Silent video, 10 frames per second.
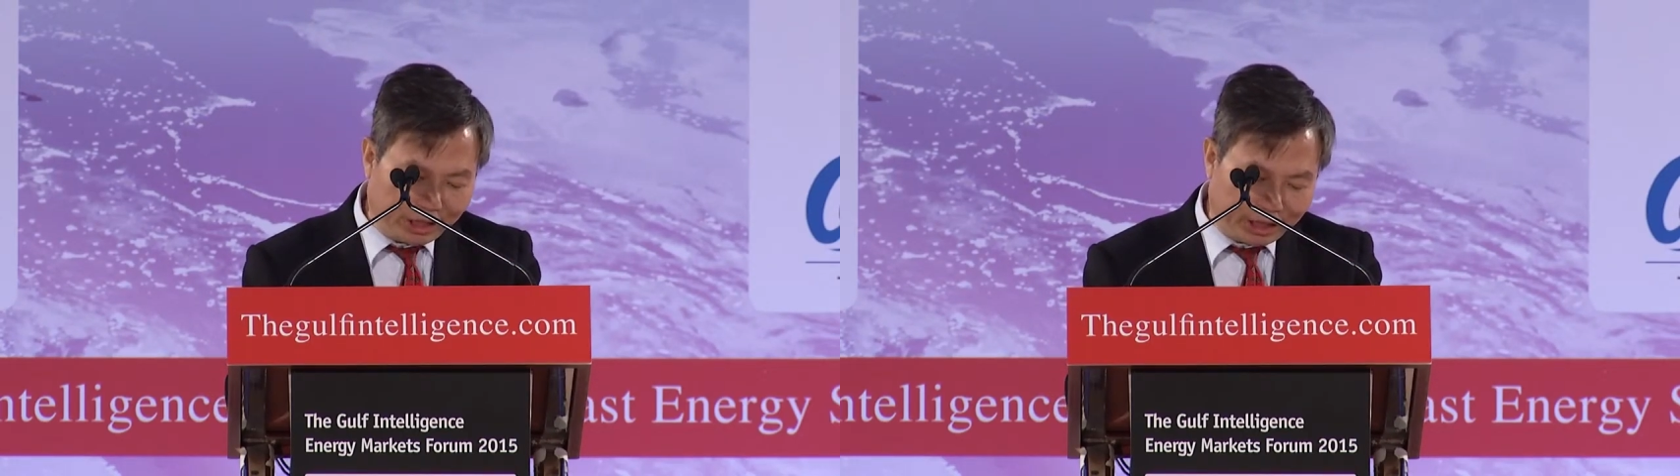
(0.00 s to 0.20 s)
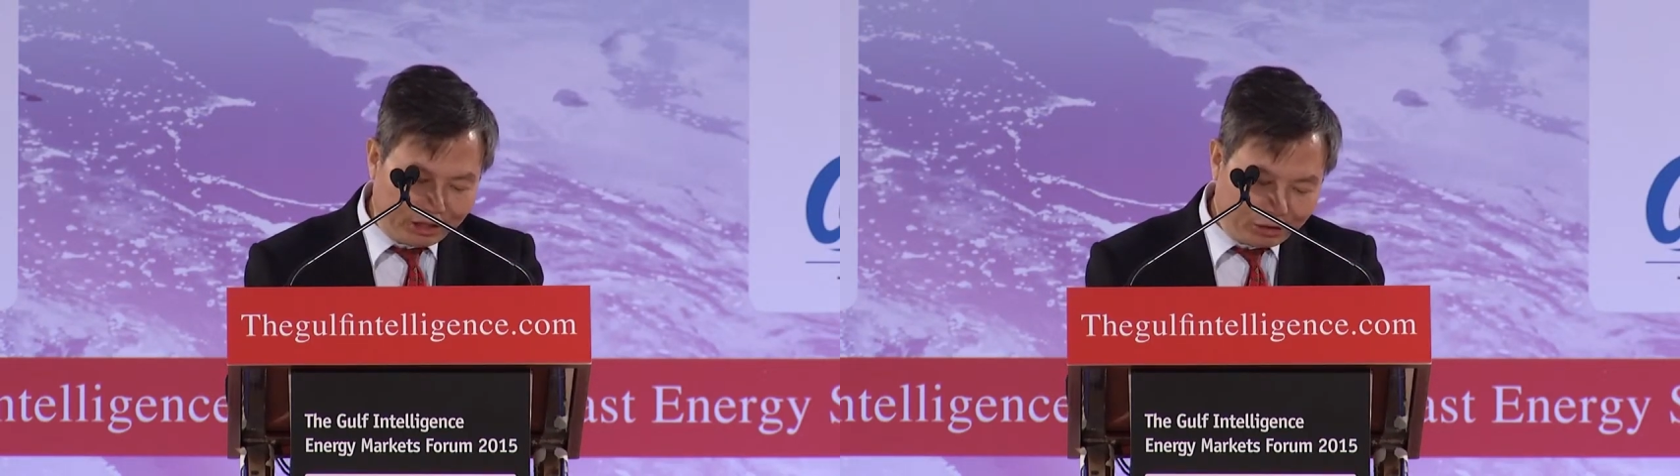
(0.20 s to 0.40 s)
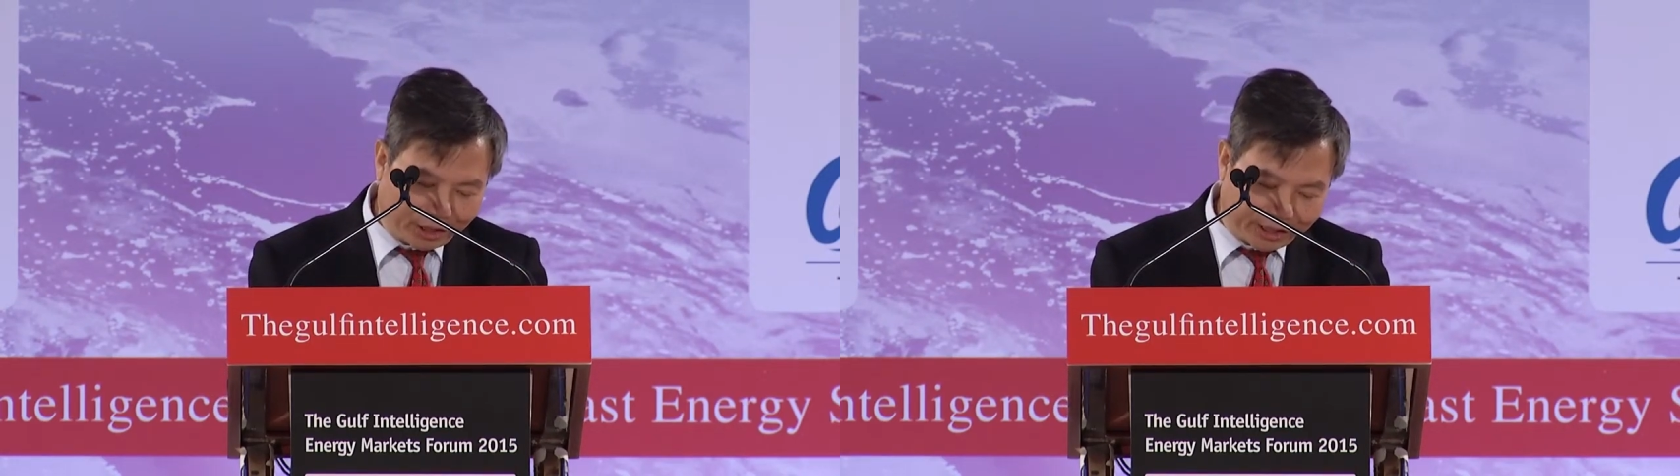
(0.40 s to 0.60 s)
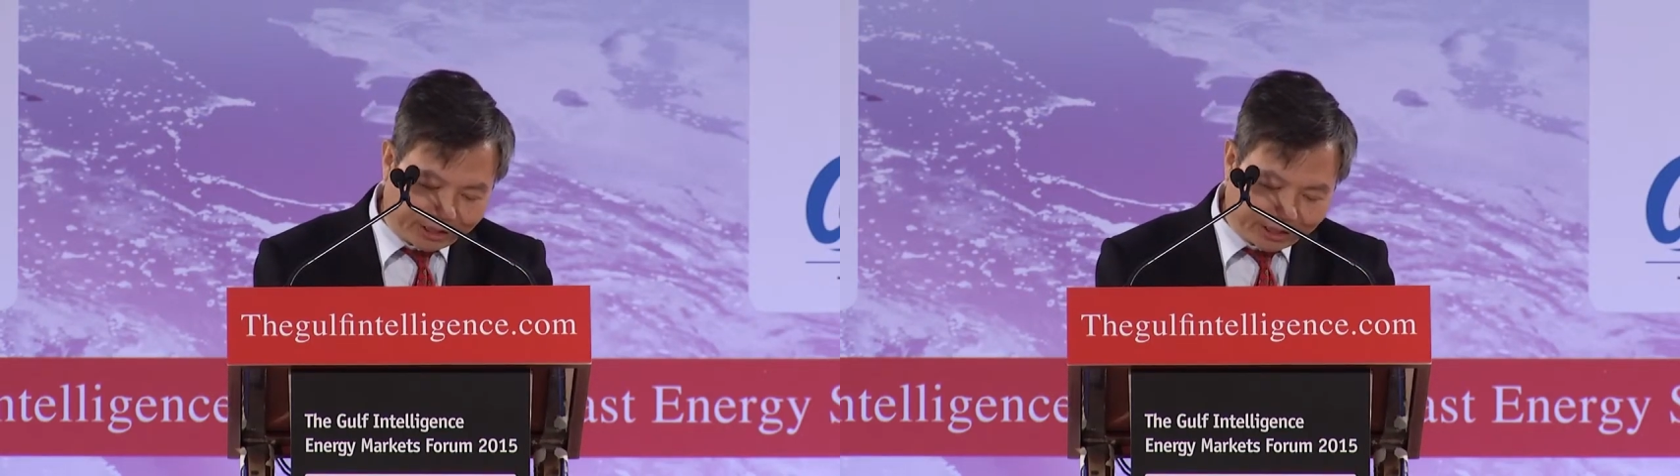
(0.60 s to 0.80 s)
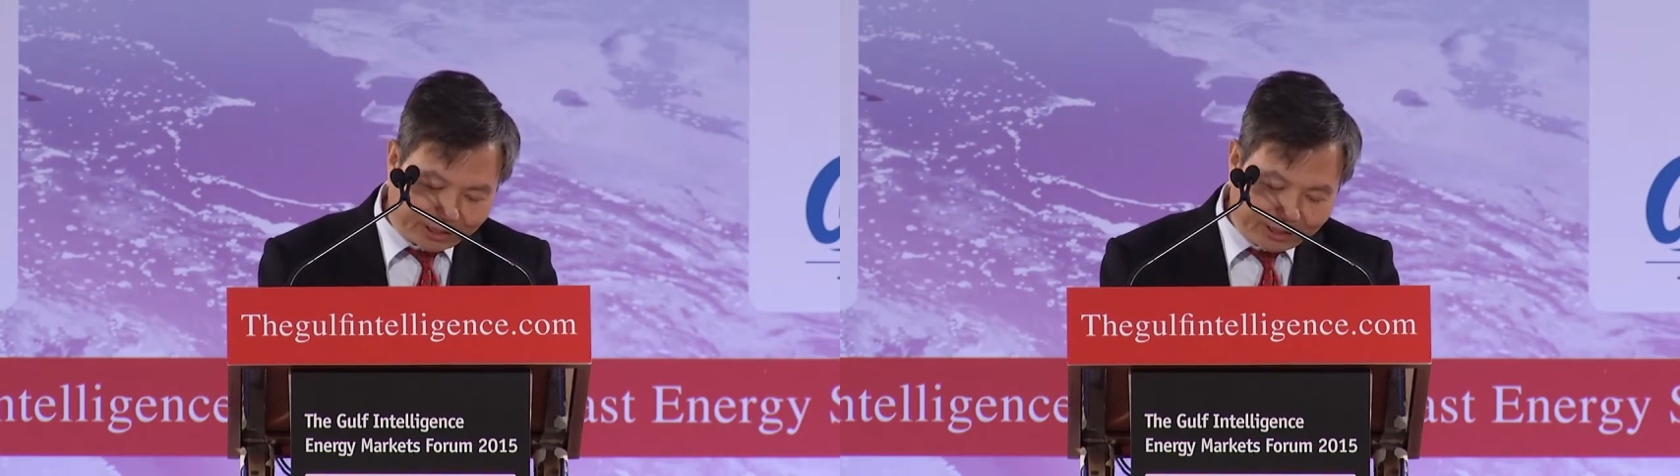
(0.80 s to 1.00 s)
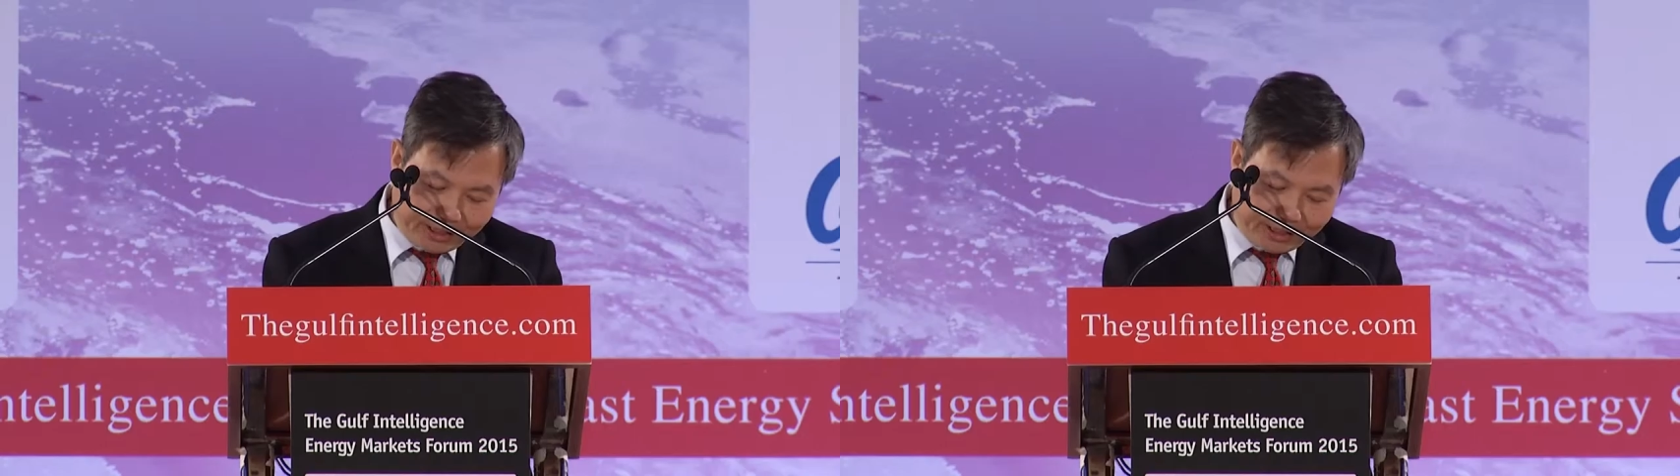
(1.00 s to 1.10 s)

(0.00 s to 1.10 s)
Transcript: in China